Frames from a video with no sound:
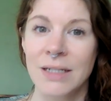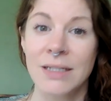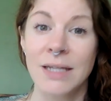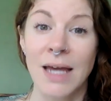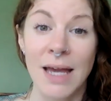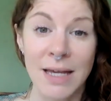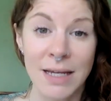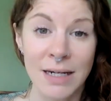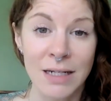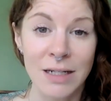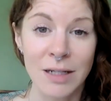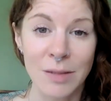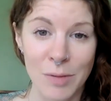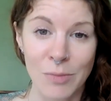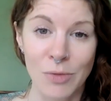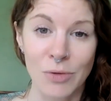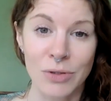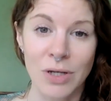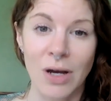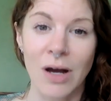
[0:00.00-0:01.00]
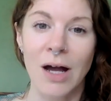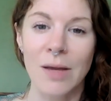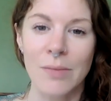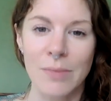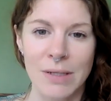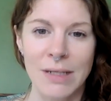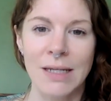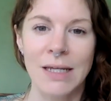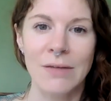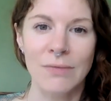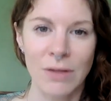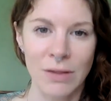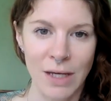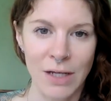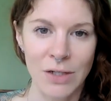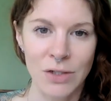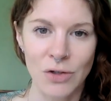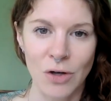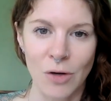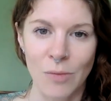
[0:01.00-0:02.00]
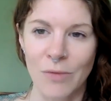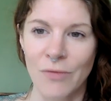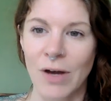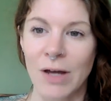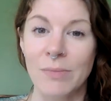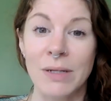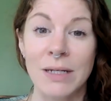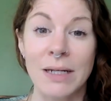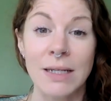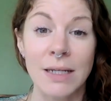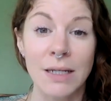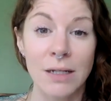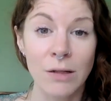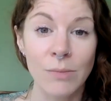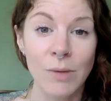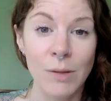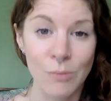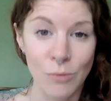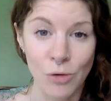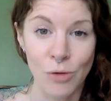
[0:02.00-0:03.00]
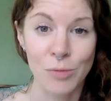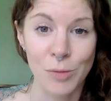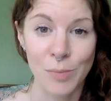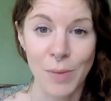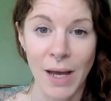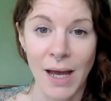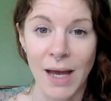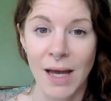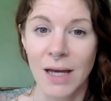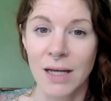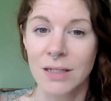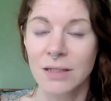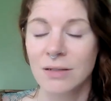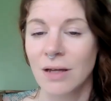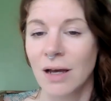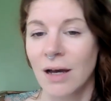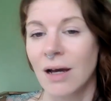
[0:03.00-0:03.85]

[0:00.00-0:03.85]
taken a little bit more time in leaving that job, if I'd been a little bit more prepared,